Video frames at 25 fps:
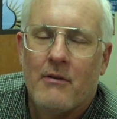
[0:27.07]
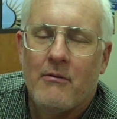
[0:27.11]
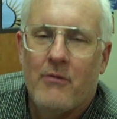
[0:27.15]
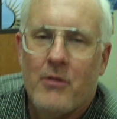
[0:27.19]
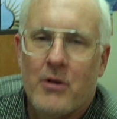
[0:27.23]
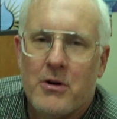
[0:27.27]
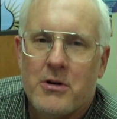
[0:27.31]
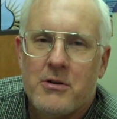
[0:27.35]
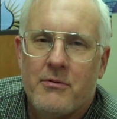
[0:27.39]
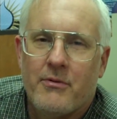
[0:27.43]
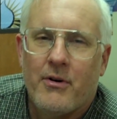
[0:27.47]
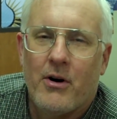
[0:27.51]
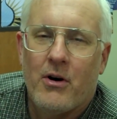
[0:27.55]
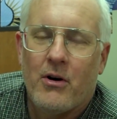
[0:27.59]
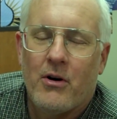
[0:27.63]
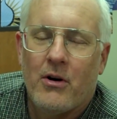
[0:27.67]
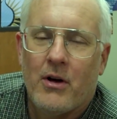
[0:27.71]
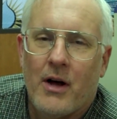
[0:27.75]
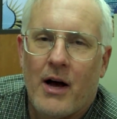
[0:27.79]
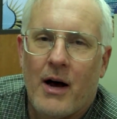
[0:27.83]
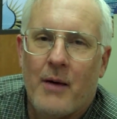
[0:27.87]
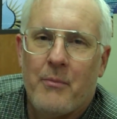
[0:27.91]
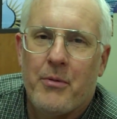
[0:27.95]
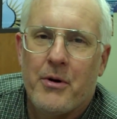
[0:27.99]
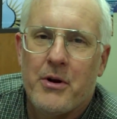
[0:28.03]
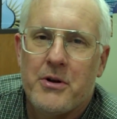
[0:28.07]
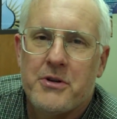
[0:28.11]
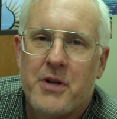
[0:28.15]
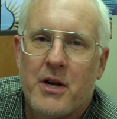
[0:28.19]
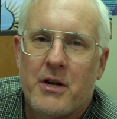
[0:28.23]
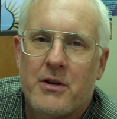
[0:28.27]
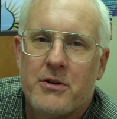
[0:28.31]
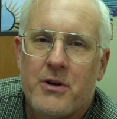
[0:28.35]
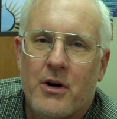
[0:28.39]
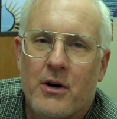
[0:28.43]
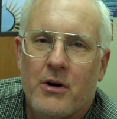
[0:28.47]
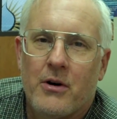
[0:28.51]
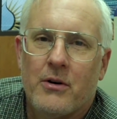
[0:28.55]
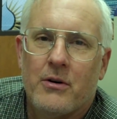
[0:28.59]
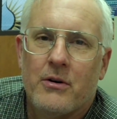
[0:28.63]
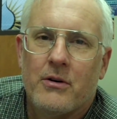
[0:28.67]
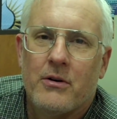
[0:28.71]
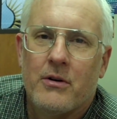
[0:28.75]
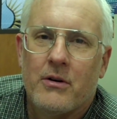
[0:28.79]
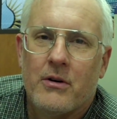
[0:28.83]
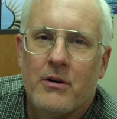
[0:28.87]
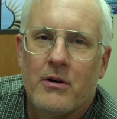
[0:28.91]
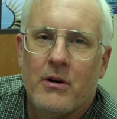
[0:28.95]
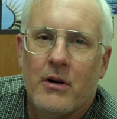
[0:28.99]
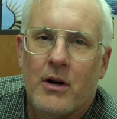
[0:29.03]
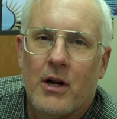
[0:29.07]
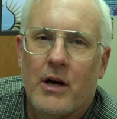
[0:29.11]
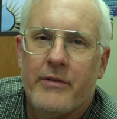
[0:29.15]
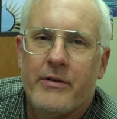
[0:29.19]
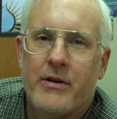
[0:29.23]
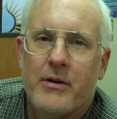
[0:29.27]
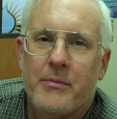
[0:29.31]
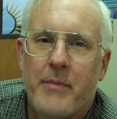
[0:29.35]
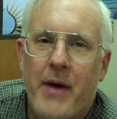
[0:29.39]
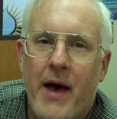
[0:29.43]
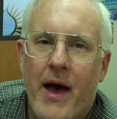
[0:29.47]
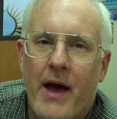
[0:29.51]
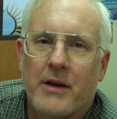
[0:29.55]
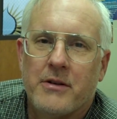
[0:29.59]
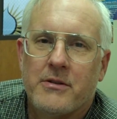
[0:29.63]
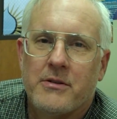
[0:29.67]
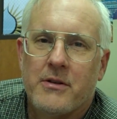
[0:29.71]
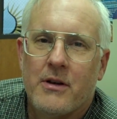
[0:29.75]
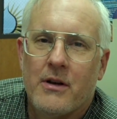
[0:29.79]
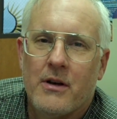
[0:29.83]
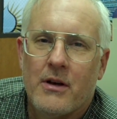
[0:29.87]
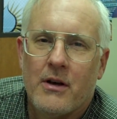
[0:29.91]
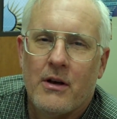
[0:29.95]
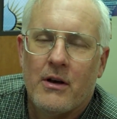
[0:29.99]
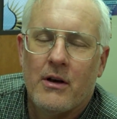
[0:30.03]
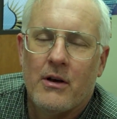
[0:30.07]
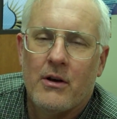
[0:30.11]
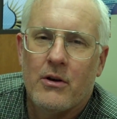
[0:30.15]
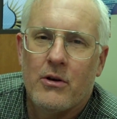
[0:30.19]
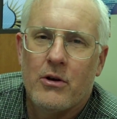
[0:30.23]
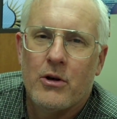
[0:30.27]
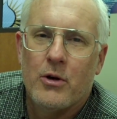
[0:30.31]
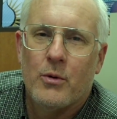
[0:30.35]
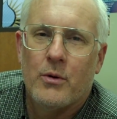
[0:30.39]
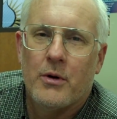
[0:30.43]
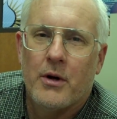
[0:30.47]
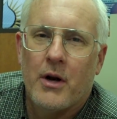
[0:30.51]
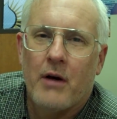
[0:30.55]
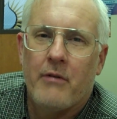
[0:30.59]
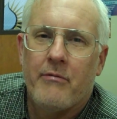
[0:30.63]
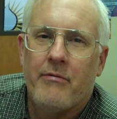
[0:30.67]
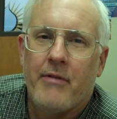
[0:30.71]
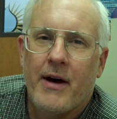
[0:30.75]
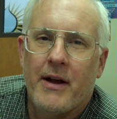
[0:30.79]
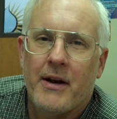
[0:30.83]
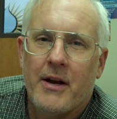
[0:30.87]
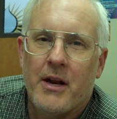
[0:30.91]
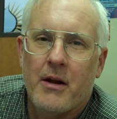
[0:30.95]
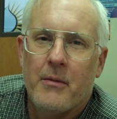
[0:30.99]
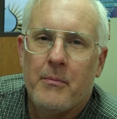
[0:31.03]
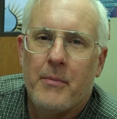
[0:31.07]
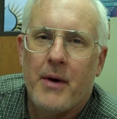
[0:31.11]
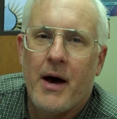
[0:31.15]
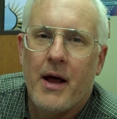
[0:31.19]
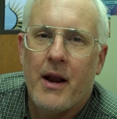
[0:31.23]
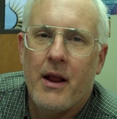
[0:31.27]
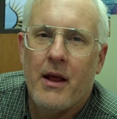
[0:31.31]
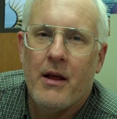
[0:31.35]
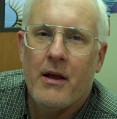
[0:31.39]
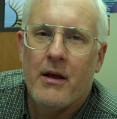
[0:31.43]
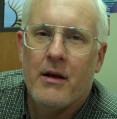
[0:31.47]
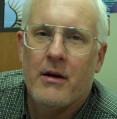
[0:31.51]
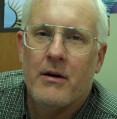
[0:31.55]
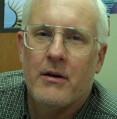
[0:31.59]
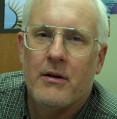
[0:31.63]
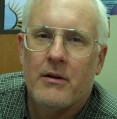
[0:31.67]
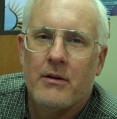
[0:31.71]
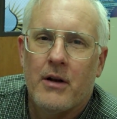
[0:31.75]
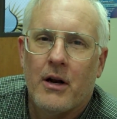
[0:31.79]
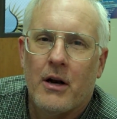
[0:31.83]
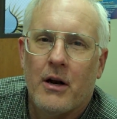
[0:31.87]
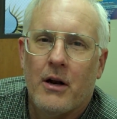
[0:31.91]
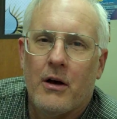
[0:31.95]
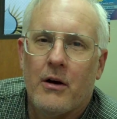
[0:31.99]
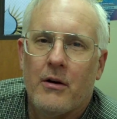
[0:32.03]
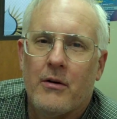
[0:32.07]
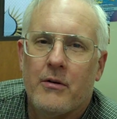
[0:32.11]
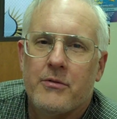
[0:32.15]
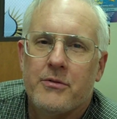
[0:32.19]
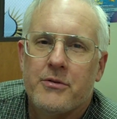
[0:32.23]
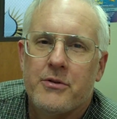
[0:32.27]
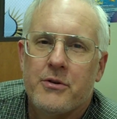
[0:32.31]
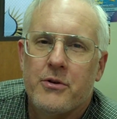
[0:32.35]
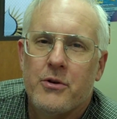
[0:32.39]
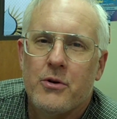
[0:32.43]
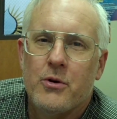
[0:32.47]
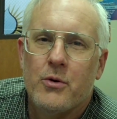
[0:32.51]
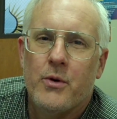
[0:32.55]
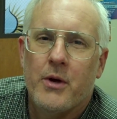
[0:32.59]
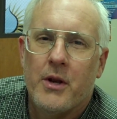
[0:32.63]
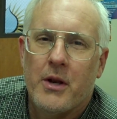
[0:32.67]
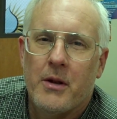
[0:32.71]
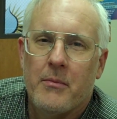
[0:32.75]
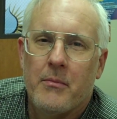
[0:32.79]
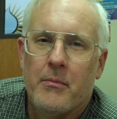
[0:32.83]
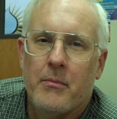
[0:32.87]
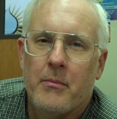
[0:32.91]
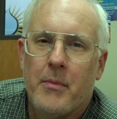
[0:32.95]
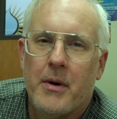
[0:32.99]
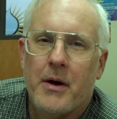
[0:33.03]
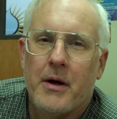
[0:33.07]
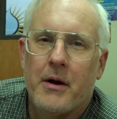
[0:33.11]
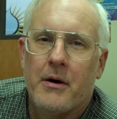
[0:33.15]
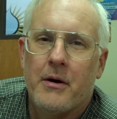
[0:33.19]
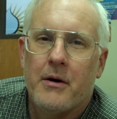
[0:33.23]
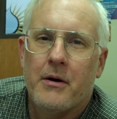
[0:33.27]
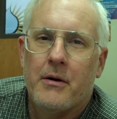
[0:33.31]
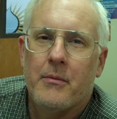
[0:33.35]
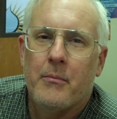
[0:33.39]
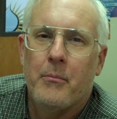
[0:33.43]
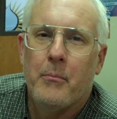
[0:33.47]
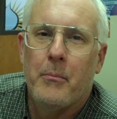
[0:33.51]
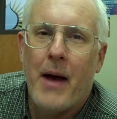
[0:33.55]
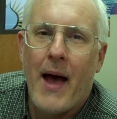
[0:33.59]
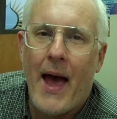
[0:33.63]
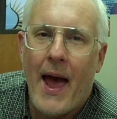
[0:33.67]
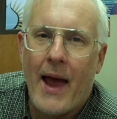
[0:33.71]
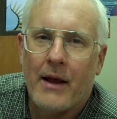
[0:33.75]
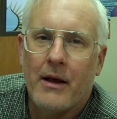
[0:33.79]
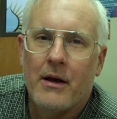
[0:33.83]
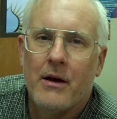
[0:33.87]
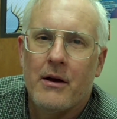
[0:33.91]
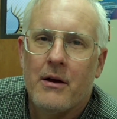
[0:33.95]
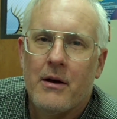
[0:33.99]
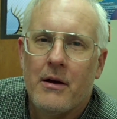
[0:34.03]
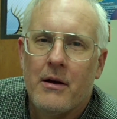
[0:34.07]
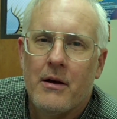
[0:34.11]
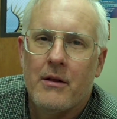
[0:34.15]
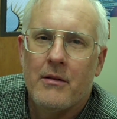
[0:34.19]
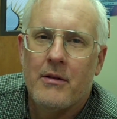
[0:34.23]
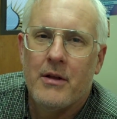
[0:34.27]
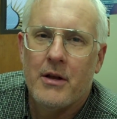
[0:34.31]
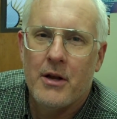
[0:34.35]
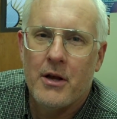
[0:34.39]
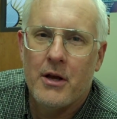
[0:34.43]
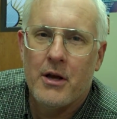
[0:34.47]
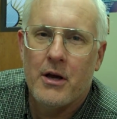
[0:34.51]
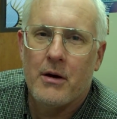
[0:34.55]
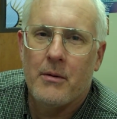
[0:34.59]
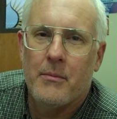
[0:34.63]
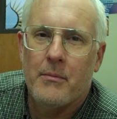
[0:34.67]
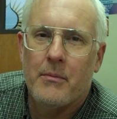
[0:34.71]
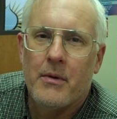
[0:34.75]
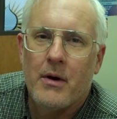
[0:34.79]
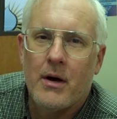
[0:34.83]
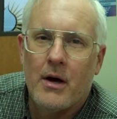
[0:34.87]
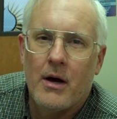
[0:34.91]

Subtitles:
First of all, I appreciate y'all loving Max. You will not find anybody that loves you any better back than him.